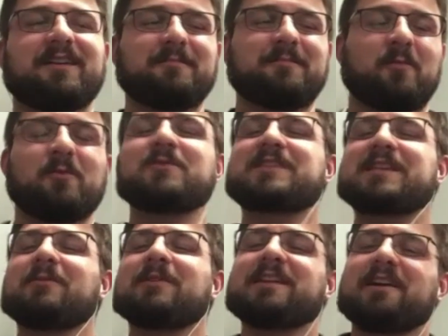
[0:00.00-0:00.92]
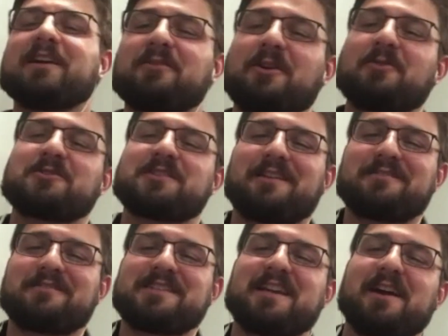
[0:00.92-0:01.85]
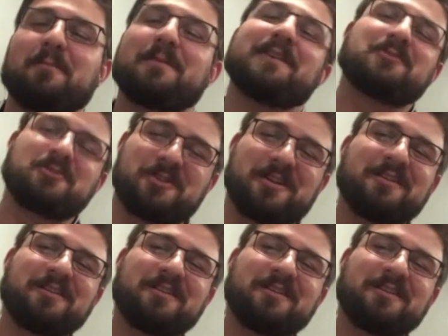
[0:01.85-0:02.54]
we'll see what the other coaches have to say. I'll be interested.